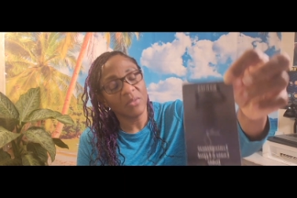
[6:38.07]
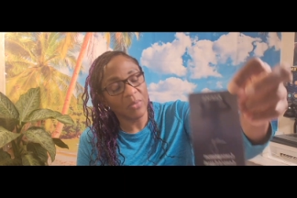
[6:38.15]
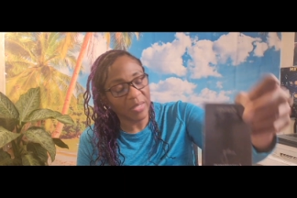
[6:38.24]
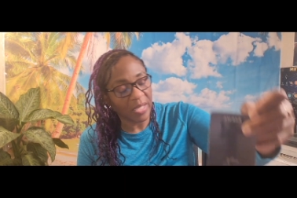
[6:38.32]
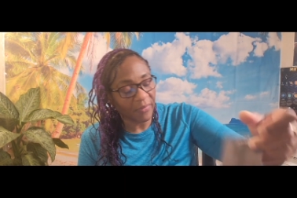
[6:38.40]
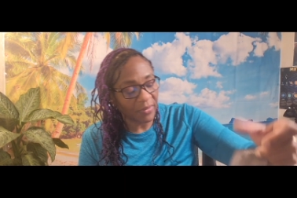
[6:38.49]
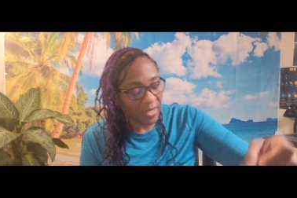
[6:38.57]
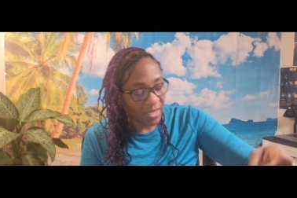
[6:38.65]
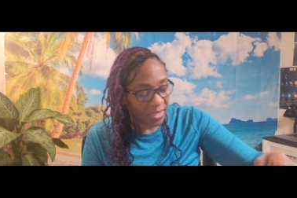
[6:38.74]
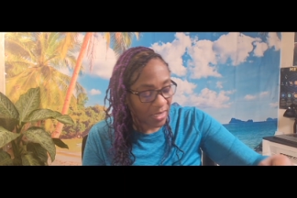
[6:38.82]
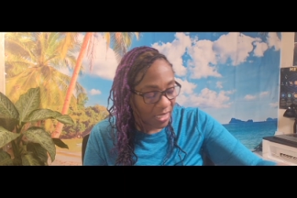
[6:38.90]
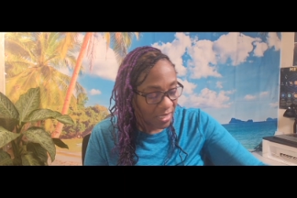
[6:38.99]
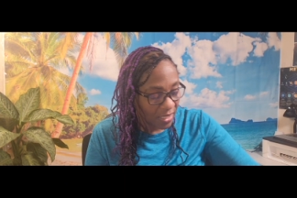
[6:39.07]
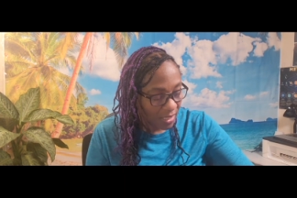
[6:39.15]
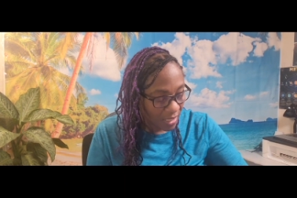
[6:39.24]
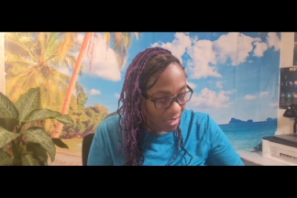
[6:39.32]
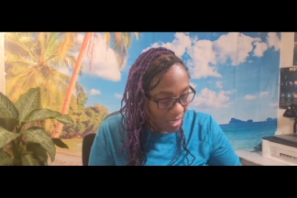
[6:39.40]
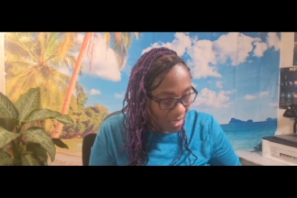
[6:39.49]
Whatever they
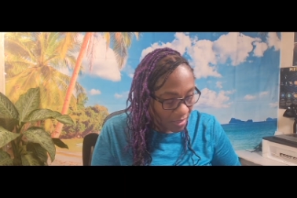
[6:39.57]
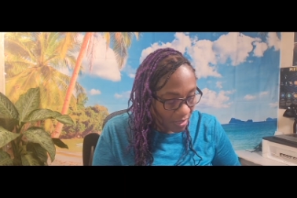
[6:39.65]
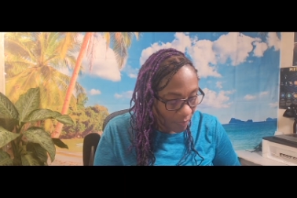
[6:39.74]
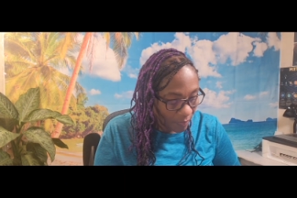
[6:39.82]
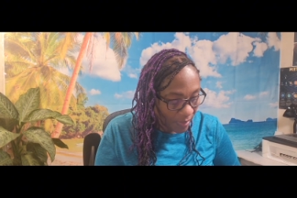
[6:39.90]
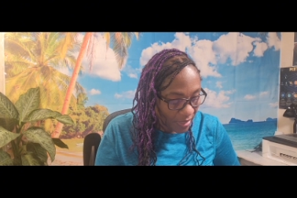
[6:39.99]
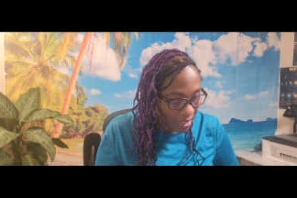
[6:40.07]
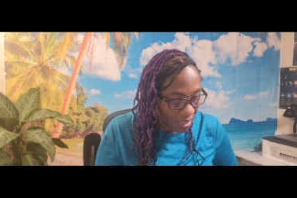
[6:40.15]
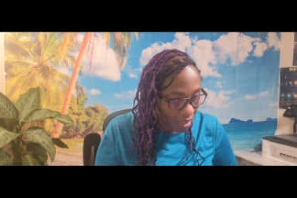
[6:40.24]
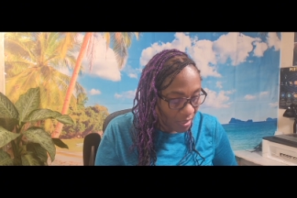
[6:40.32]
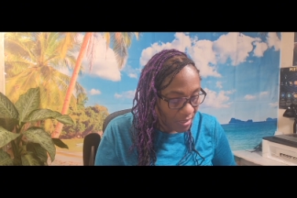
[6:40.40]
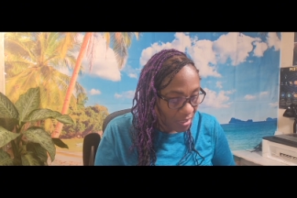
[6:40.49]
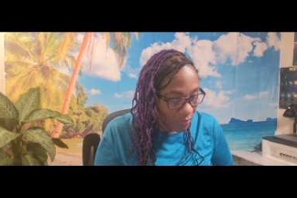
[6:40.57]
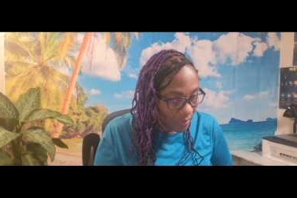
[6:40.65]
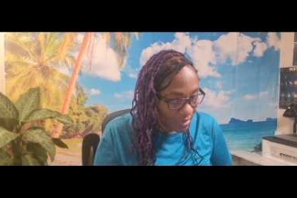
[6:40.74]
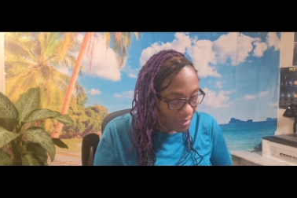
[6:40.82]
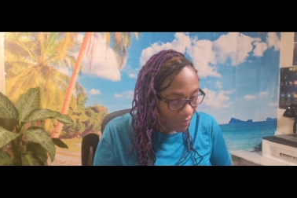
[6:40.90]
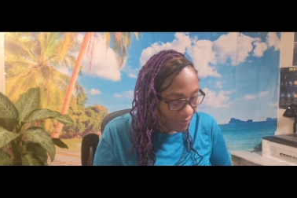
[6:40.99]
did, they're paying the
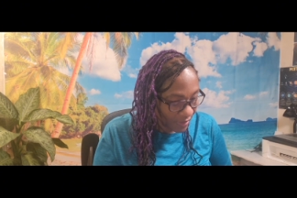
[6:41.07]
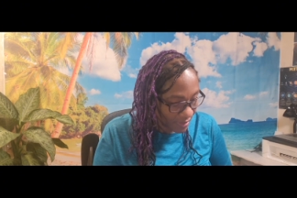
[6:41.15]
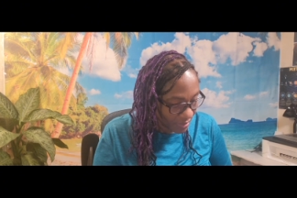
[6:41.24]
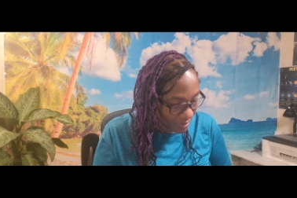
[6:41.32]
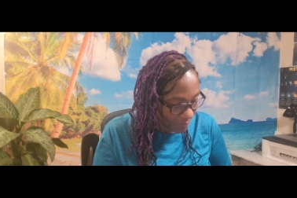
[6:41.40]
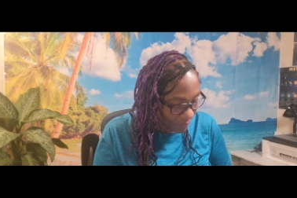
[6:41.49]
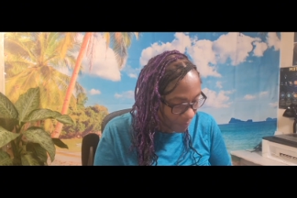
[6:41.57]
consequence of it.